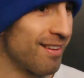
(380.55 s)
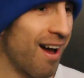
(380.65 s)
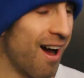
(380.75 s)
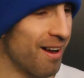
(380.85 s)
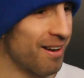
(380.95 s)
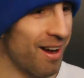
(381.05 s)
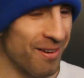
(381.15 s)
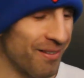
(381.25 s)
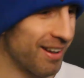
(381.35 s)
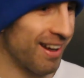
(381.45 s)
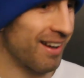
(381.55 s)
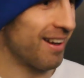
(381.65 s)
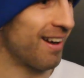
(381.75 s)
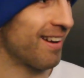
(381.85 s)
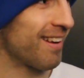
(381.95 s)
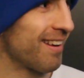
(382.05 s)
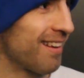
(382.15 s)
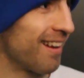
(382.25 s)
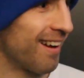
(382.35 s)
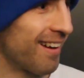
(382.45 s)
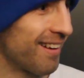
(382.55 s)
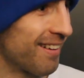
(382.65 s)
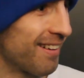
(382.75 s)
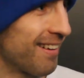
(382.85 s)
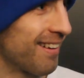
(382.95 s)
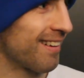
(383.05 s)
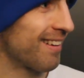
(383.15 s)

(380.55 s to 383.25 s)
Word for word: No, no, not yet. No, no. All right,